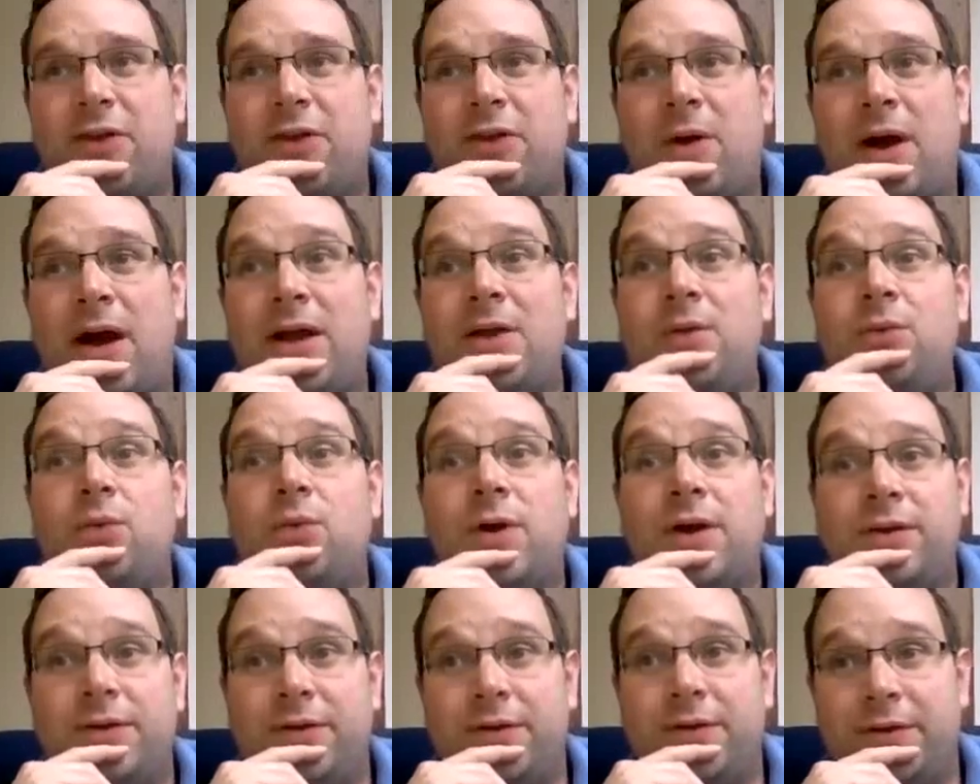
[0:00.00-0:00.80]
so I
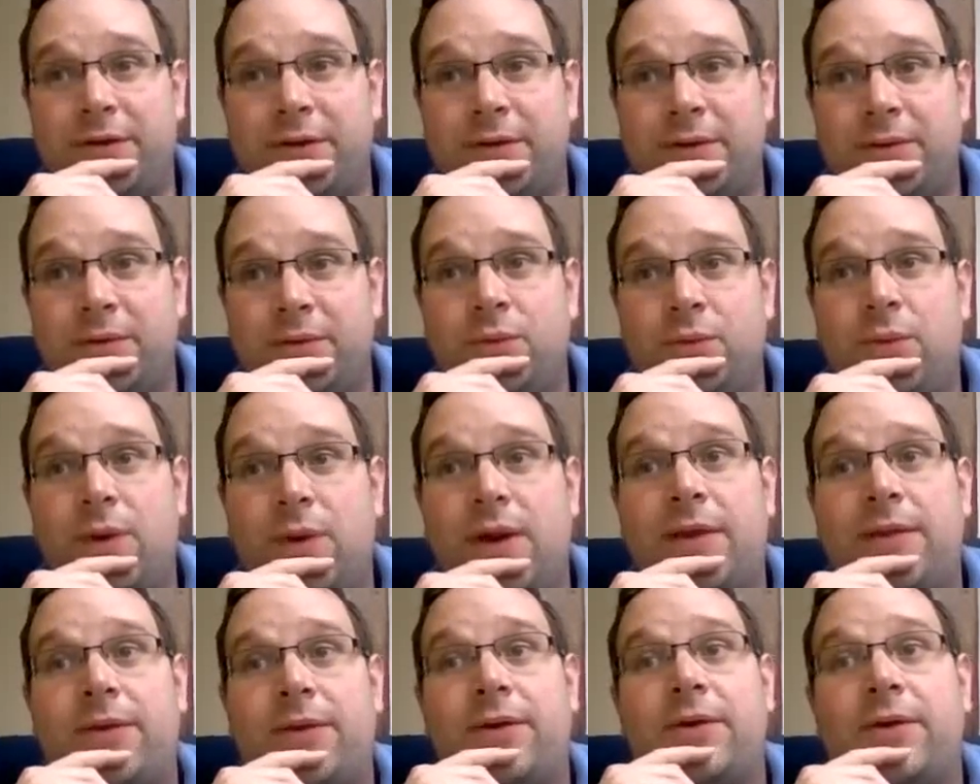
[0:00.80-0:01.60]
wonder
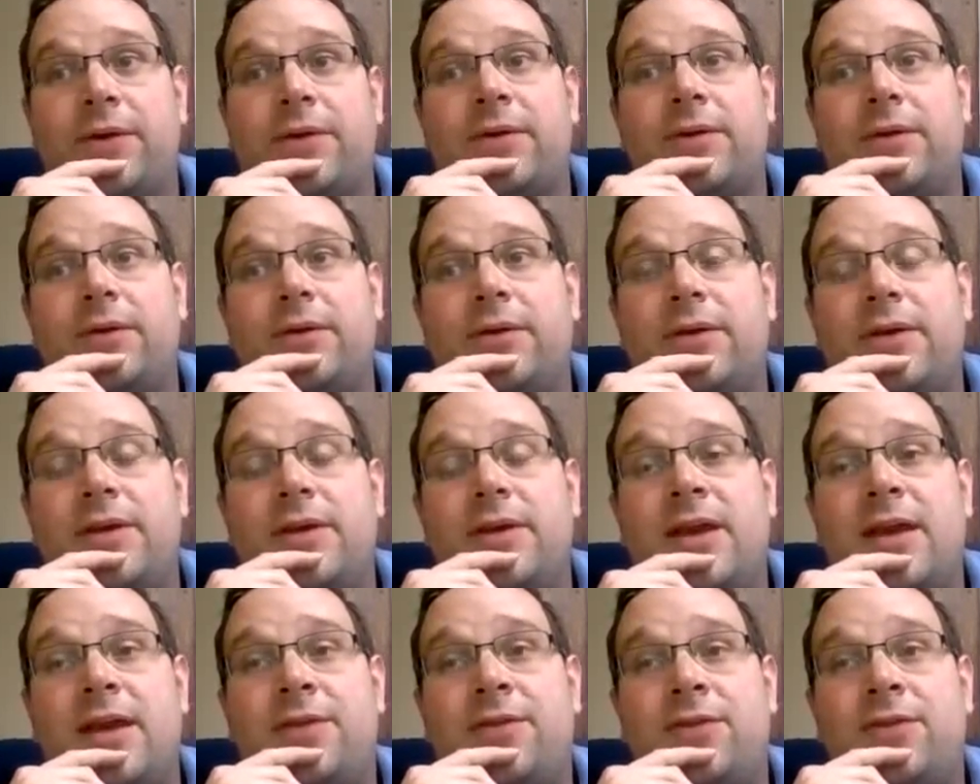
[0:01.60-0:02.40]
whether
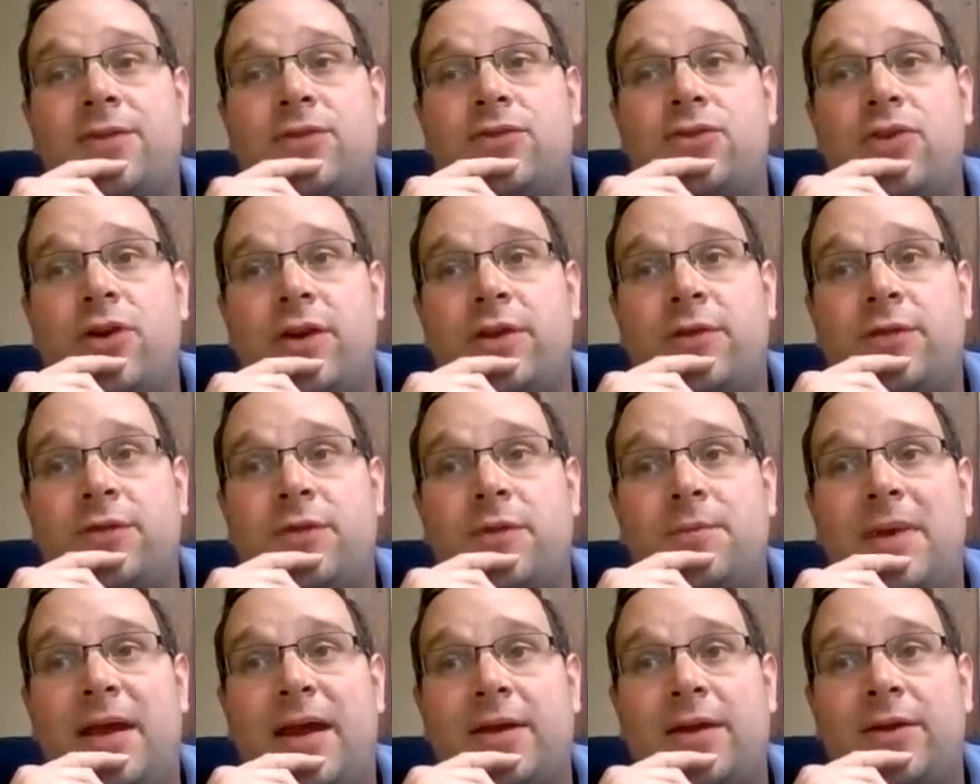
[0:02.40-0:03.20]
it's just
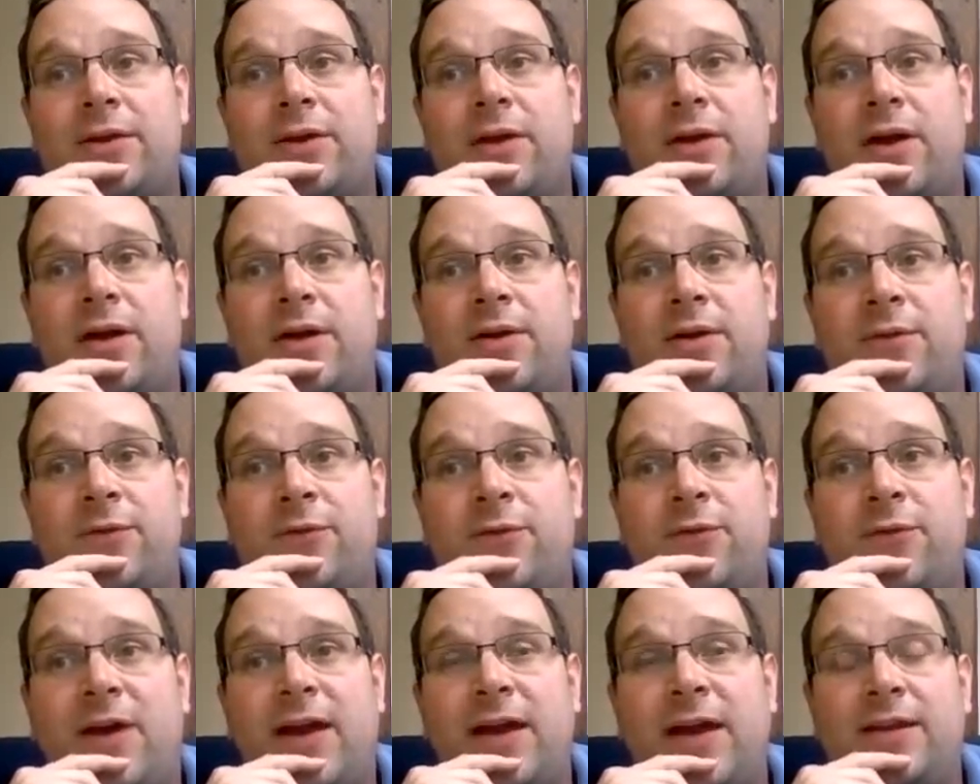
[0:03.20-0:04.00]
a matter of
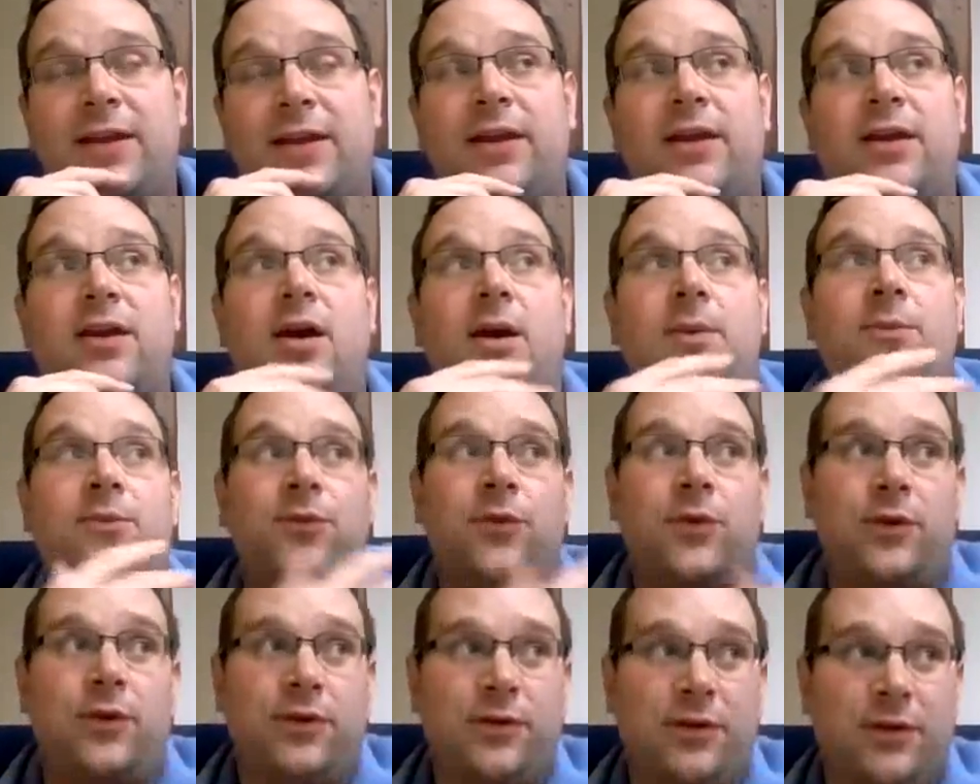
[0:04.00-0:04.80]
finding
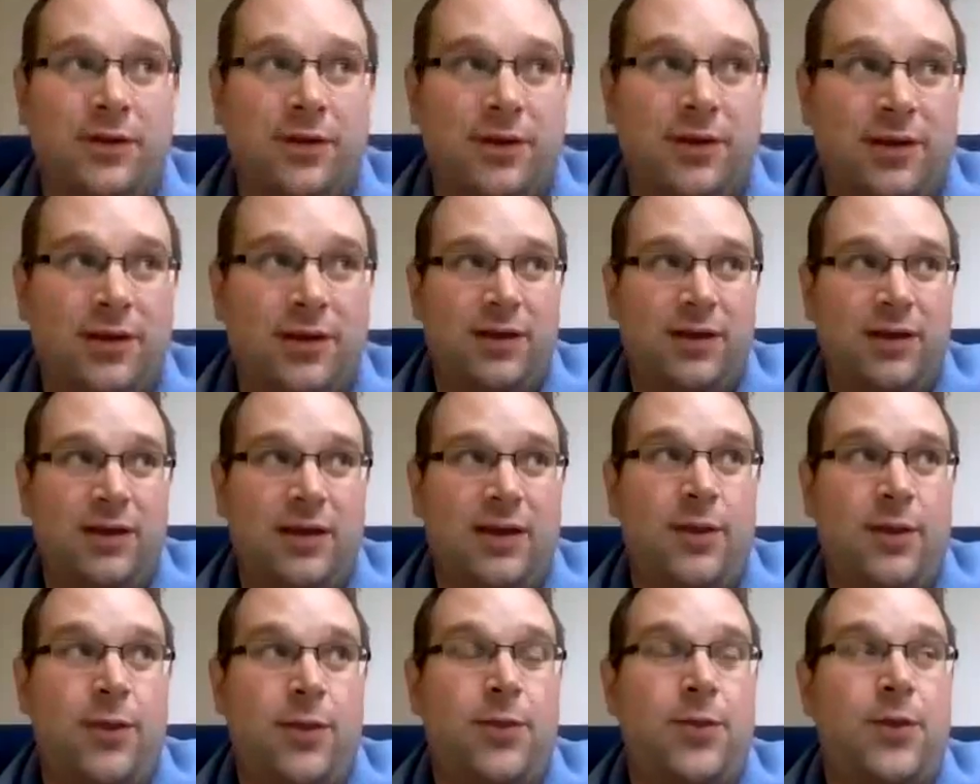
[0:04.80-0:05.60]
comfort
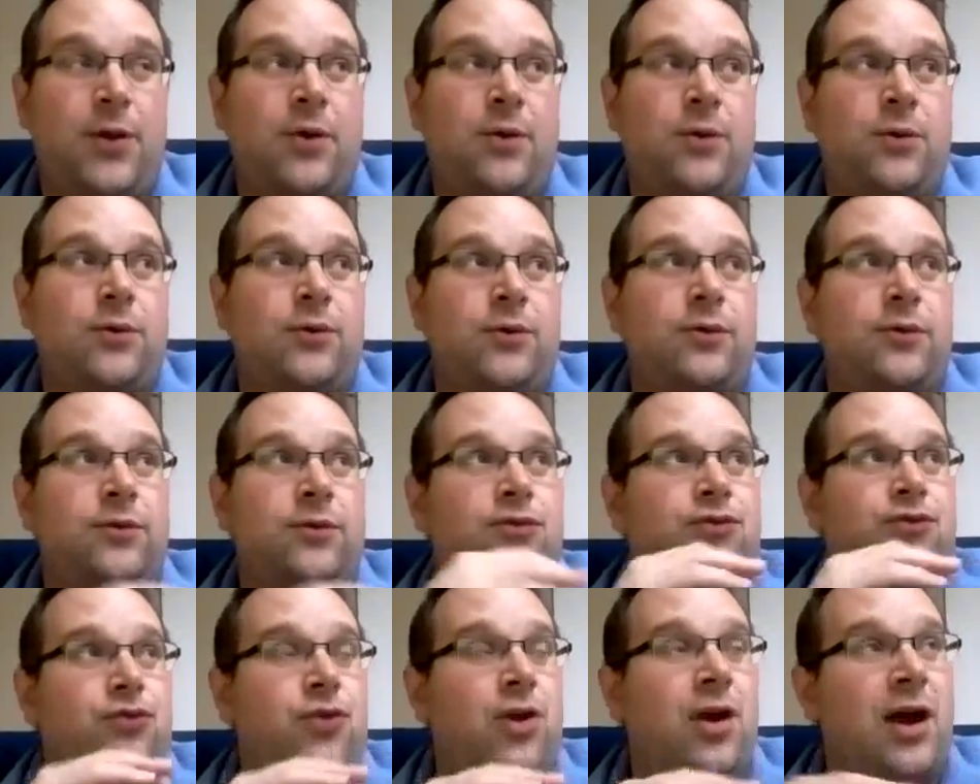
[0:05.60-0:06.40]
in those
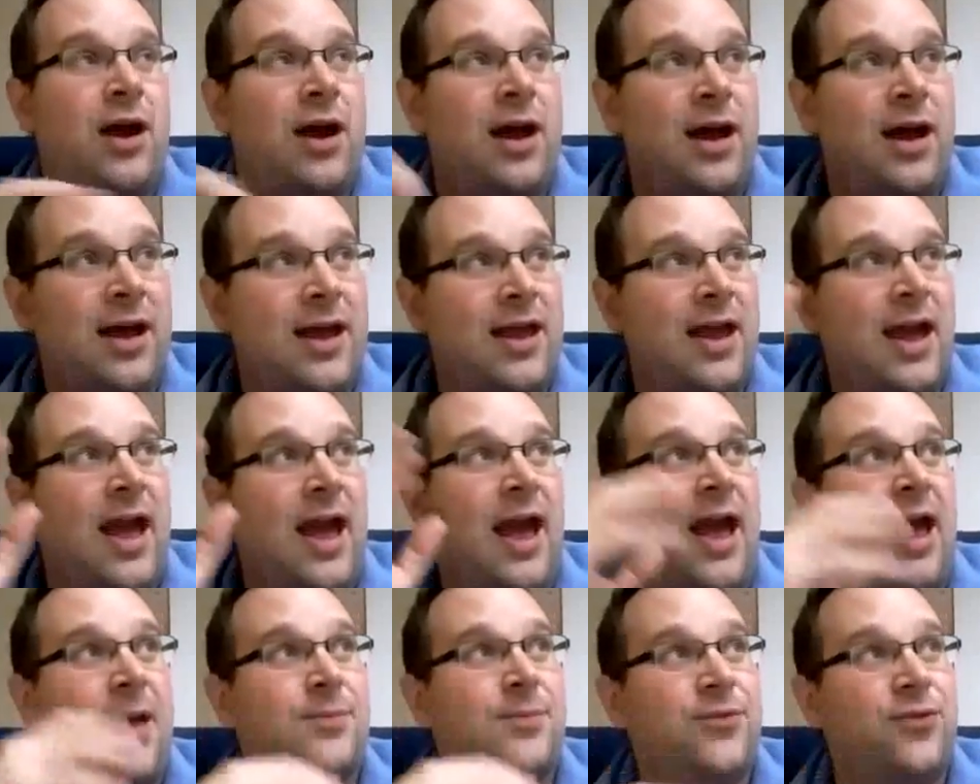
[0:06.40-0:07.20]
dry
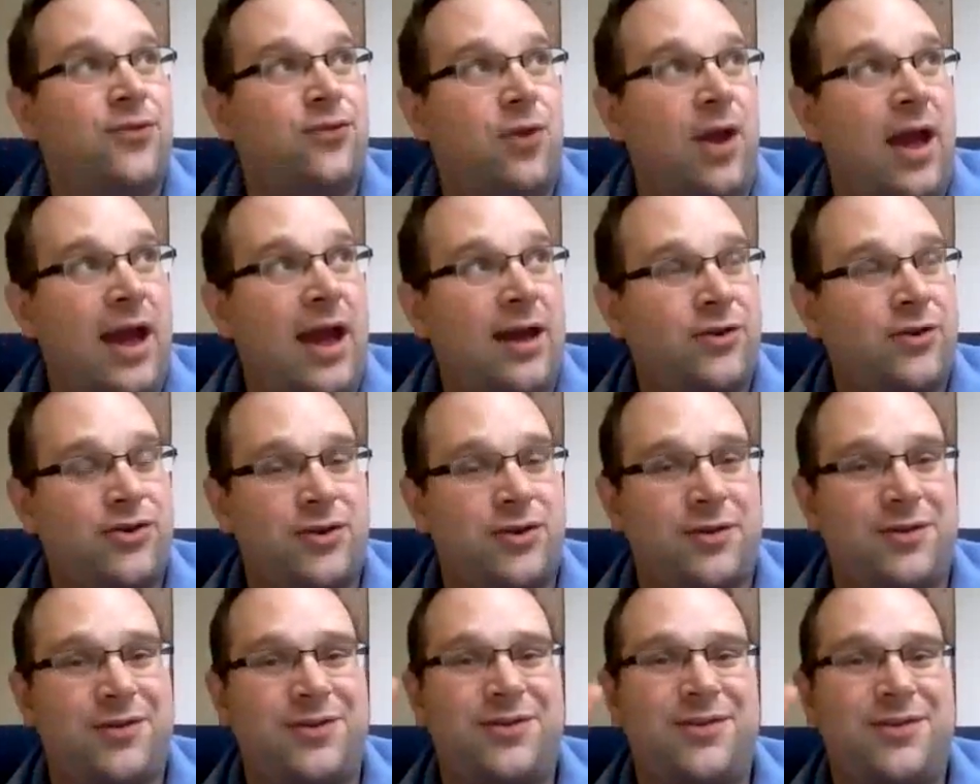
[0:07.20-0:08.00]

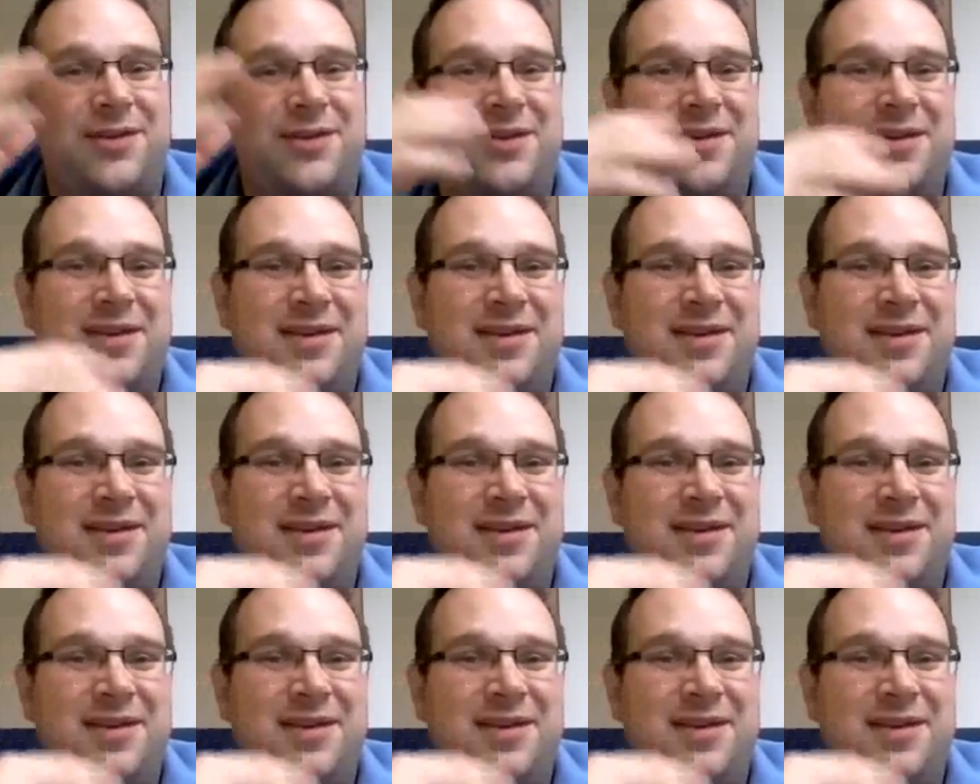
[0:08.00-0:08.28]
abstractions.